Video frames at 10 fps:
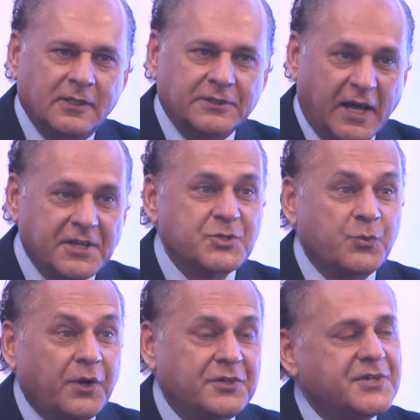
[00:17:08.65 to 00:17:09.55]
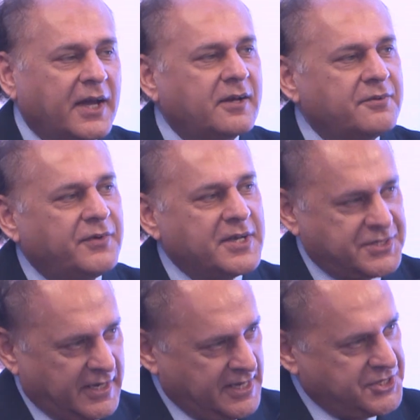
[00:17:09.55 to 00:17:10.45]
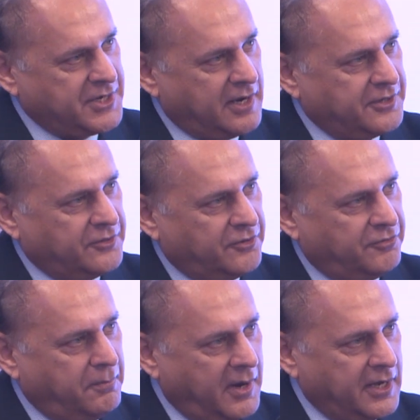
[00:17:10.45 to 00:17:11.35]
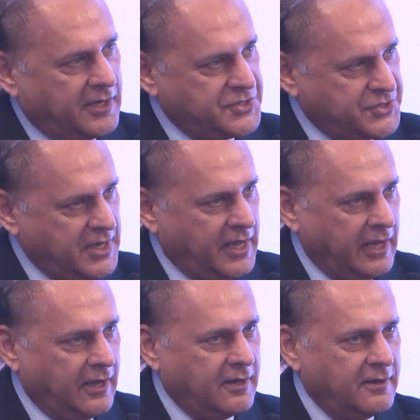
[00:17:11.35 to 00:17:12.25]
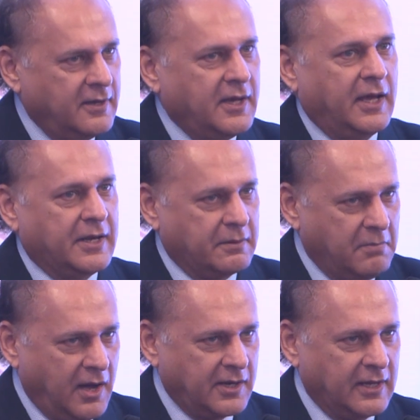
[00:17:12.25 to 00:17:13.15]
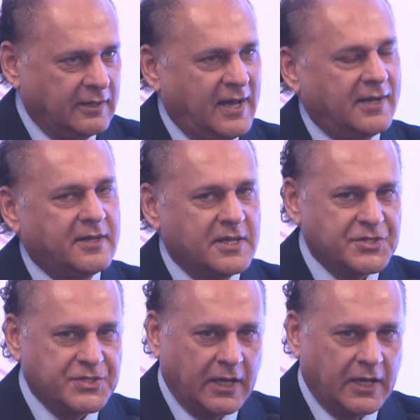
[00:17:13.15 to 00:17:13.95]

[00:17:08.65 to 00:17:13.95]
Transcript: That is what sacrifice that I started off by saying and remarking, that is the